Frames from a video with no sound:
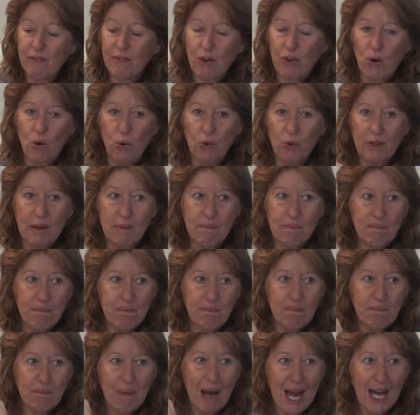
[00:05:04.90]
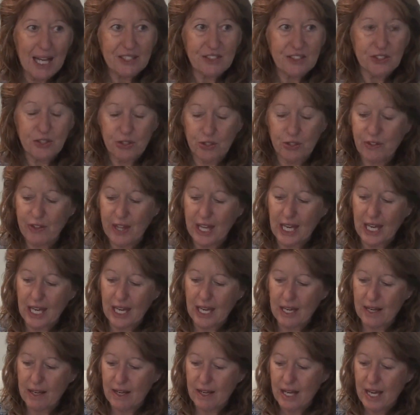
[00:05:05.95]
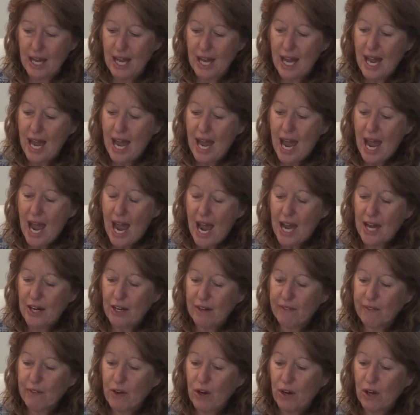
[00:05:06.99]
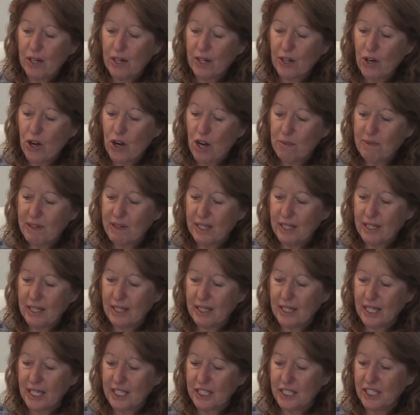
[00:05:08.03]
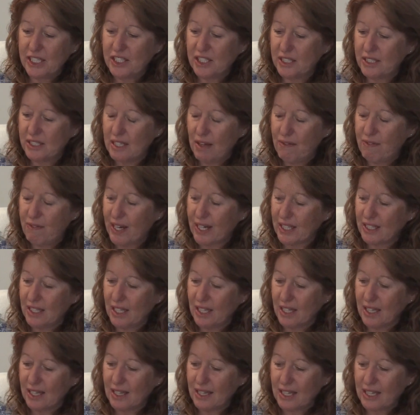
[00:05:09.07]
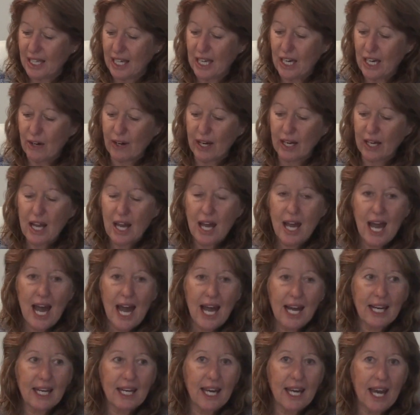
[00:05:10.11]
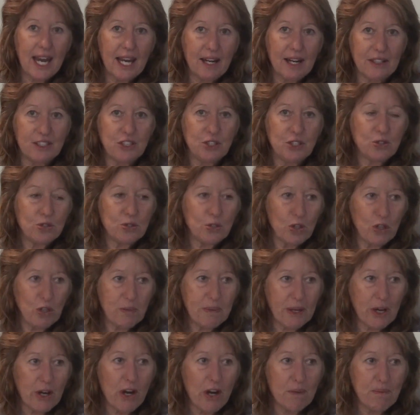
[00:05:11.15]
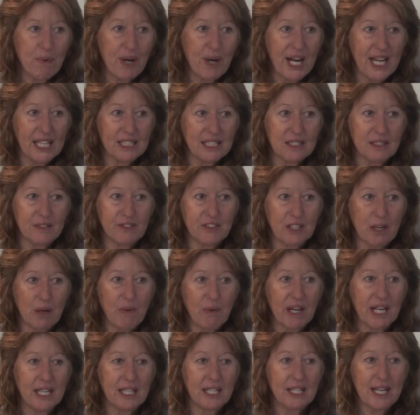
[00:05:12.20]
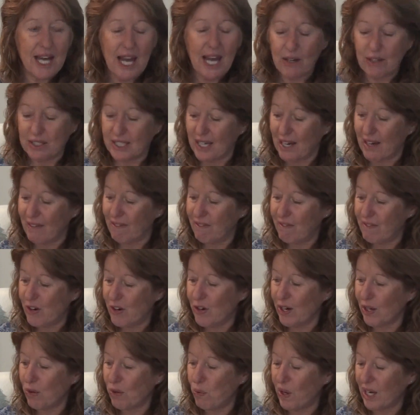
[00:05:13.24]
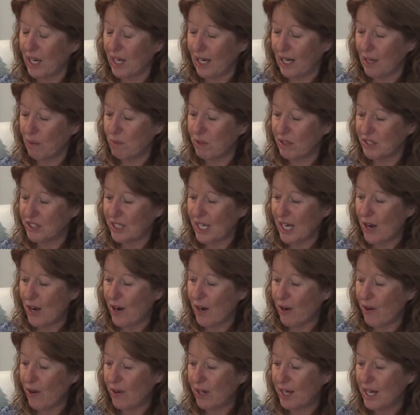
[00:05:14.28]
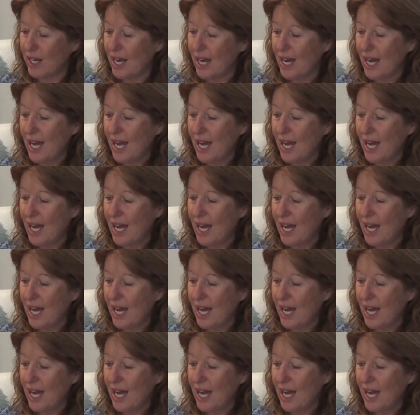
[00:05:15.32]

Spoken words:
of all the parts to the ear, and I've got common conditions affecting the hearing. Again, super comprehensive, so we can nail down very quickly what's going on.